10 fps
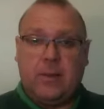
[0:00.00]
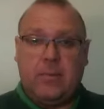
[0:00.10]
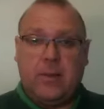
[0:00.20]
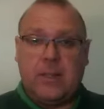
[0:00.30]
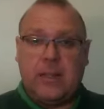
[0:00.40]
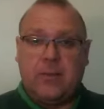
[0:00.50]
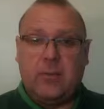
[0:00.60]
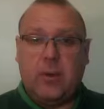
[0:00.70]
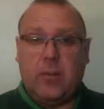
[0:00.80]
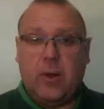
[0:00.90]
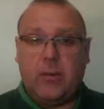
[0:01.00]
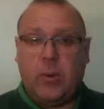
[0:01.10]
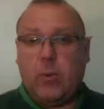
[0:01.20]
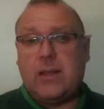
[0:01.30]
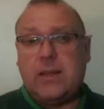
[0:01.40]
Myself and my wife,
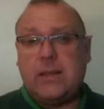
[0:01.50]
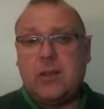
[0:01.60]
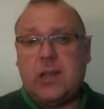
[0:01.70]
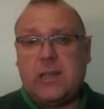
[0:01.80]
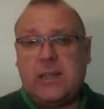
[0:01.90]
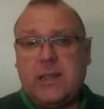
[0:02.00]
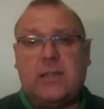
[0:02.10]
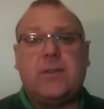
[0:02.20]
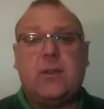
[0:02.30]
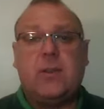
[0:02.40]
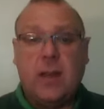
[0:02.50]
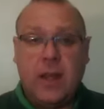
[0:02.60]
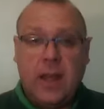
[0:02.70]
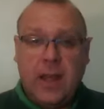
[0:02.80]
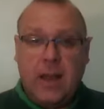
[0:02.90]
we went into Chester this afternoon,
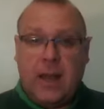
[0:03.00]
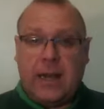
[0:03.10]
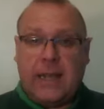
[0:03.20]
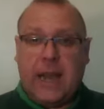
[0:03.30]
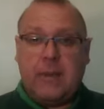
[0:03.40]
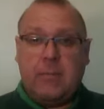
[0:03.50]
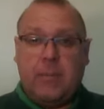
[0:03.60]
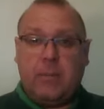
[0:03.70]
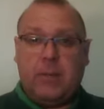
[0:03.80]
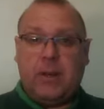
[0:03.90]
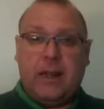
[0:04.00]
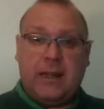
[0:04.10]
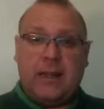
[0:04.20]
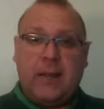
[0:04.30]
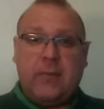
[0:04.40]
and again, maybe at
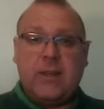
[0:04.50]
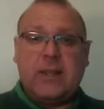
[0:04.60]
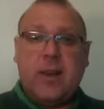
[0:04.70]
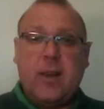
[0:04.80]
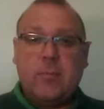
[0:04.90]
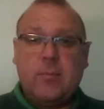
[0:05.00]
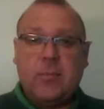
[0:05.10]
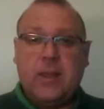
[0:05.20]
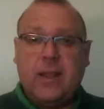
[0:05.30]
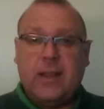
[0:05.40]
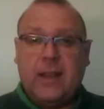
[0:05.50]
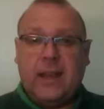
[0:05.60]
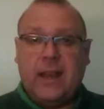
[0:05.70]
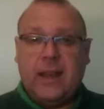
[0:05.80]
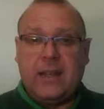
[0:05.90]
a different time
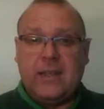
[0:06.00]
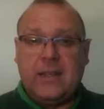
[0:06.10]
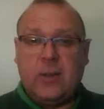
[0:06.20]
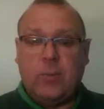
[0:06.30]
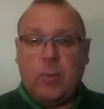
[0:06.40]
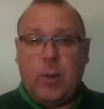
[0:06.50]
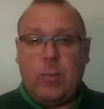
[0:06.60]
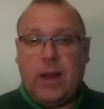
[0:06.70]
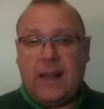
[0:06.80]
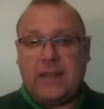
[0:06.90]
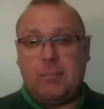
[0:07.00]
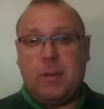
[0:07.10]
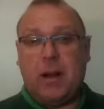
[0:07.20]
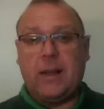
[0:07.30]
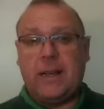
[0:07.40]
to normal, we had to
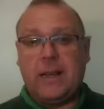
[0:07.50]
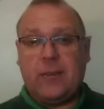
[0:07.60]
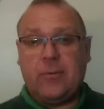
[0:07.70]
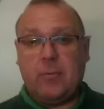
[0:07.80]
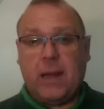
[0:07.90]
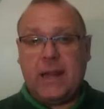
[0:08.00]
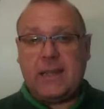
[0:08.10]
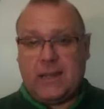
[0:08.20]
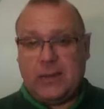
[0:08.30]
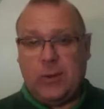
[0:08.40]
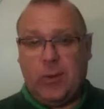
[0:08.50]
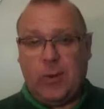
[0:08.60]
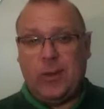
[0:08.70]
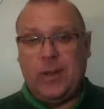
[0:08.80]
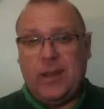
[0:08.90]
park in a different place to normal.
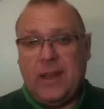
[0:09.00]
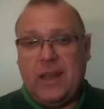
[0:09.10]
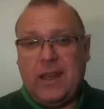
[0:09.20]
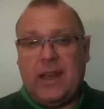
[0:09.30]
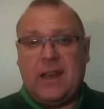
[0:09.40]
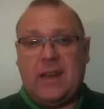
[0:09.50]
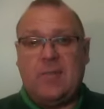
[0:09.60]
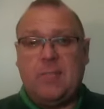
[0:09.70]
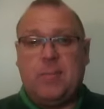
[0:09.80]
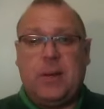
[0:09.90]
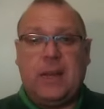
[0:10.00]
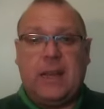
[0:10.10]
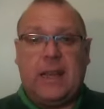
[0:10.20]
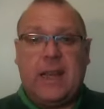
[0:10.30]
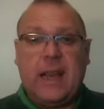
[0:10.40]
But
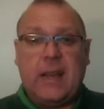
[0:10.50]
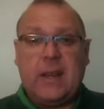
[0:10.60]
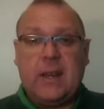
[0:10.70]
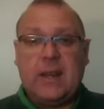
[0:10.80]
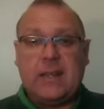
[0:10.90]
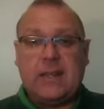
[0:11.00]
again, it's